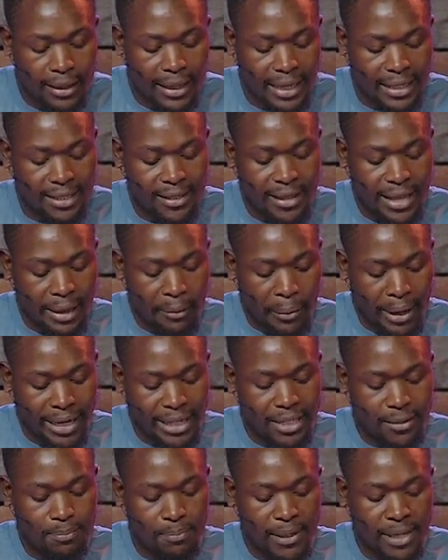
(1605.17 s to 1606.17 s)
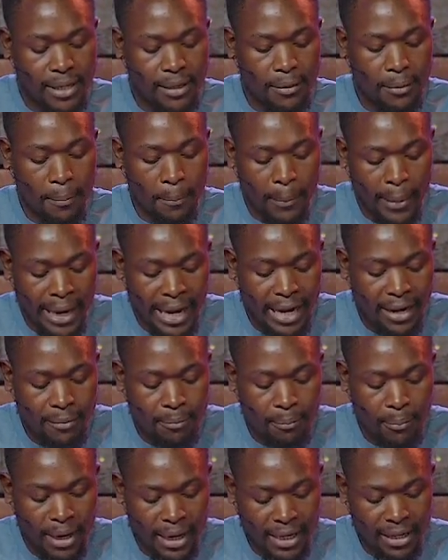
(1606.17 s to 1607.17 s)
that they might be
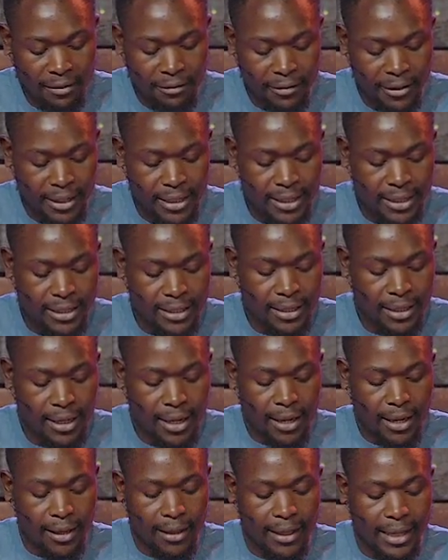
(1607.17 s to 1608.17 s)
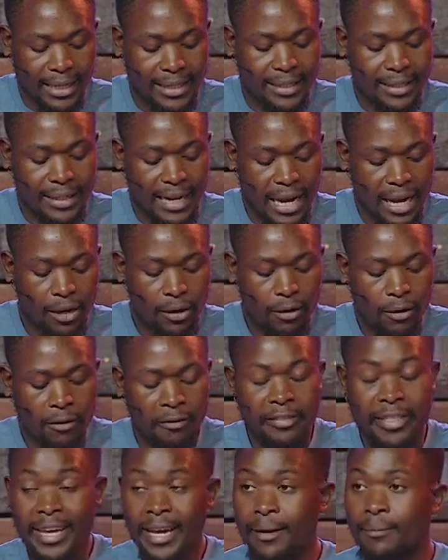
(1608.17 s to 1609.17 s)
made manifest that none
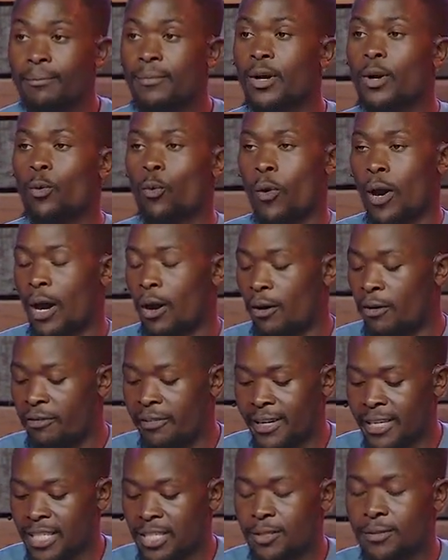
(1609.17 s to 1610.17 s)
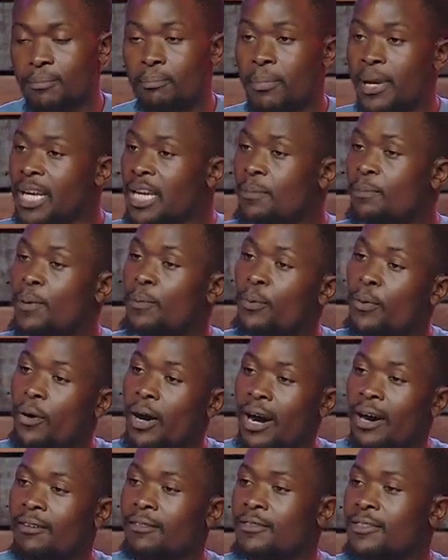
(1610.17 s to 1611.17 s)
of them were of us." Many
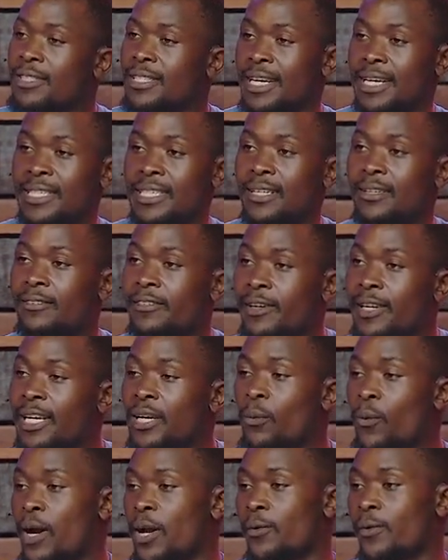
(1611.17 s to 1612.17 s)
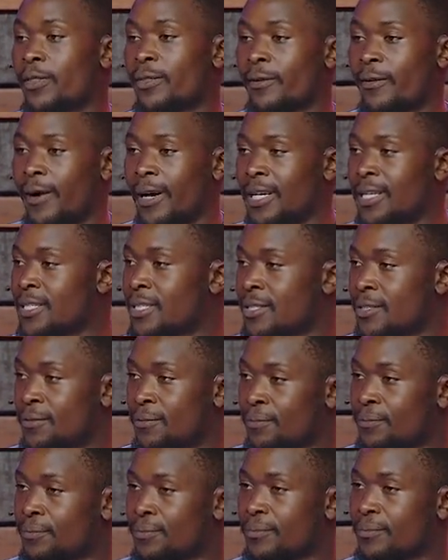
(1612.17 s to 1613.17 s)
people have started really well with Christ,
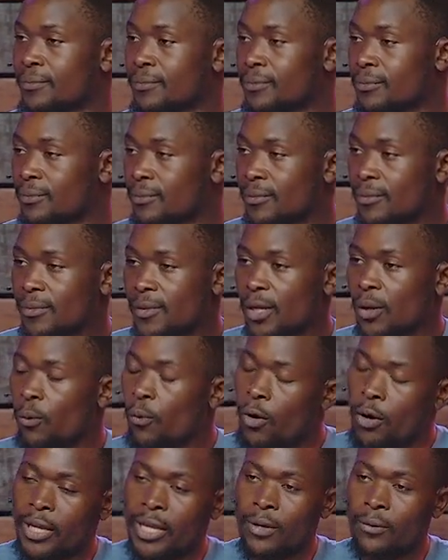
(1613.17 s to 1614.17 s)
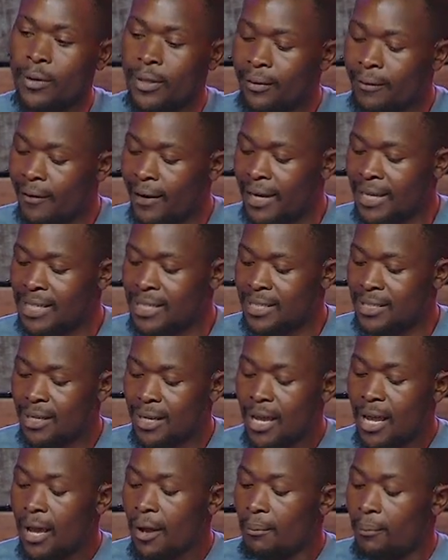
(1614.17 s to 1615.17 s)
walking with Christ,
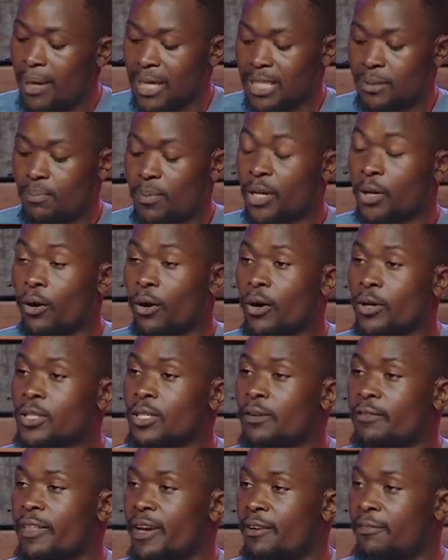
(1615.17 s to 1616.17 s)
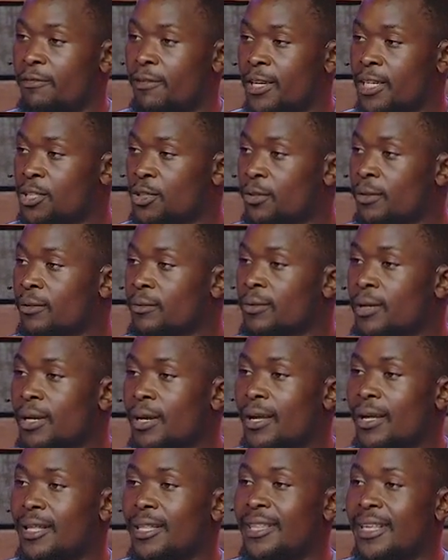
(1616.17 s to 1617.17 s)
but because of the
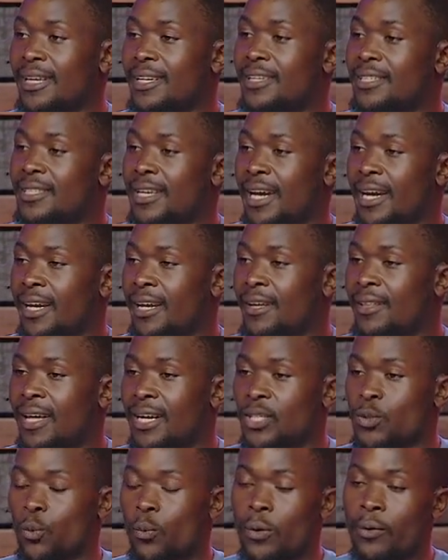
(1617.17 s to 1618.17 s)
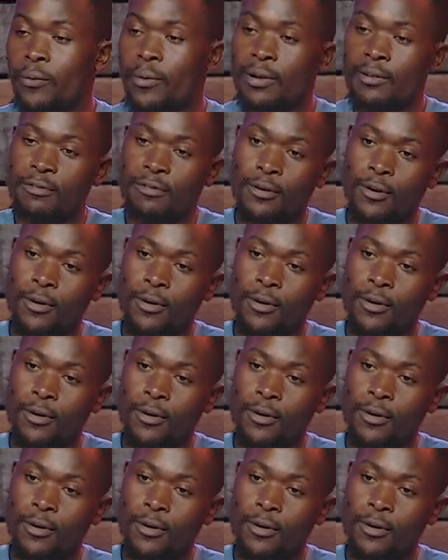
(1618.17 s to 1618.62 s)
affliction, they decided that they will